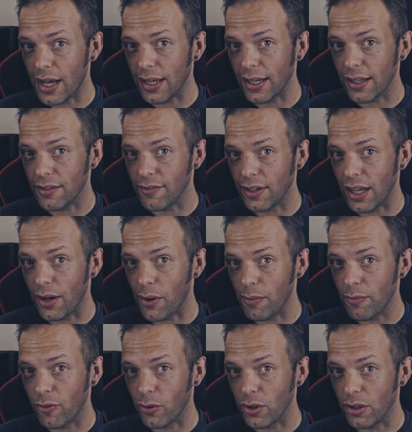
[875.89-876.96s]
and get the video
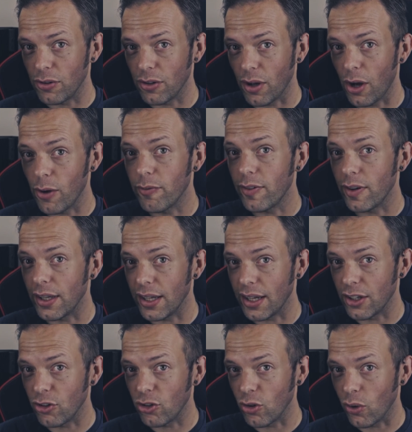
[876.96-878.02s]
up for you to hopefully
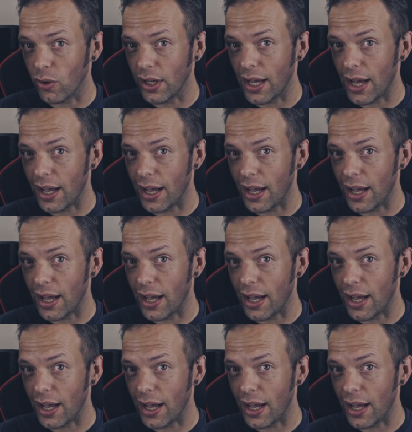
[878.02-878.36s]
enjoy